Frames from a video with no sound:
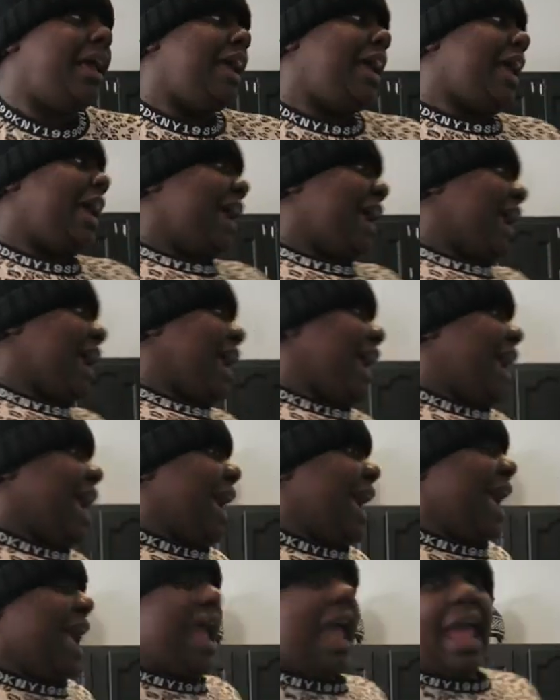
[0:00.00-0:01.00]

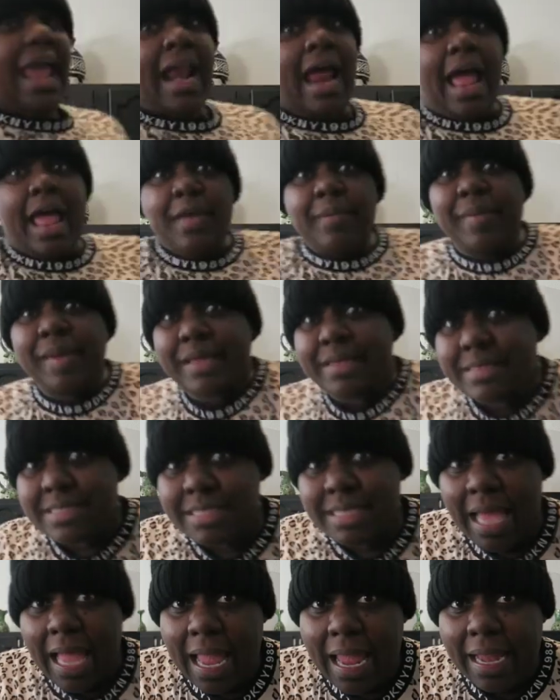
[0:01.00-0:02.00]
And I'm
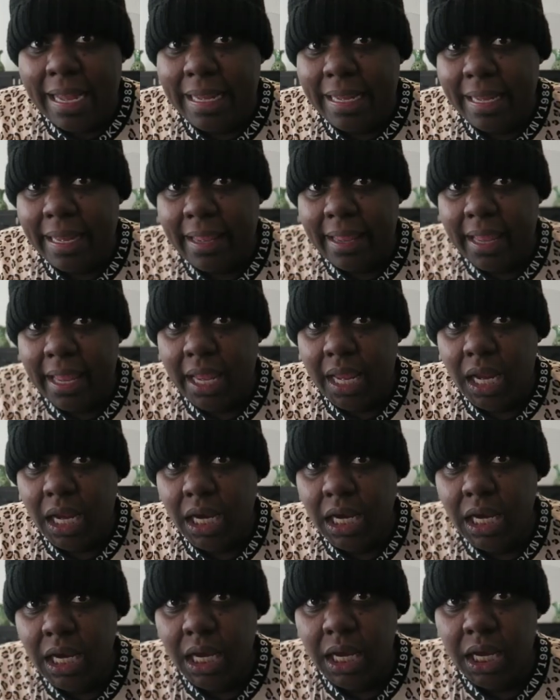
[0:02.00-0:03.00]
excited.